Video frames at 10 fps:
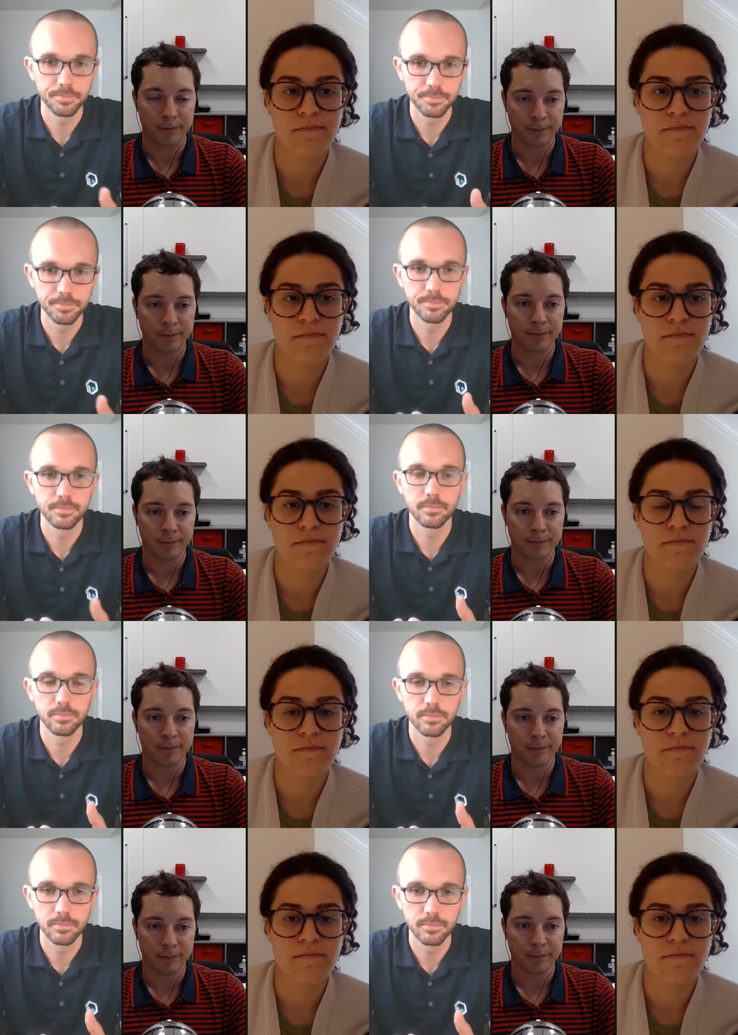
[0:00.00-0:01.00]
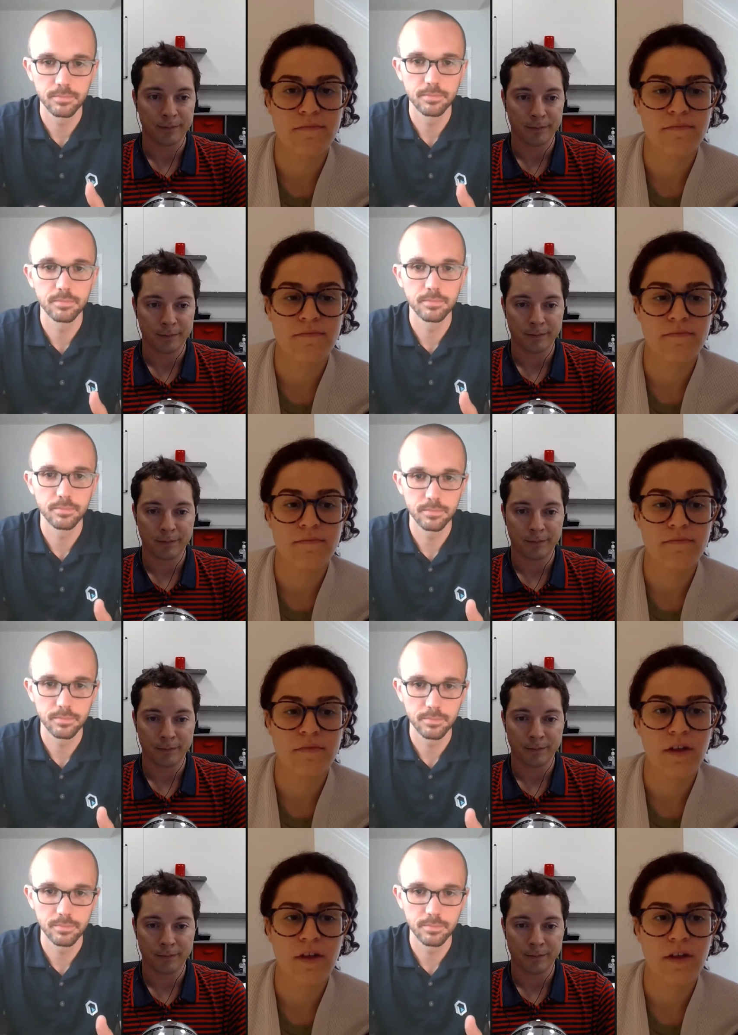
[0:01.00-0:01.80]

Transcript: [no speech]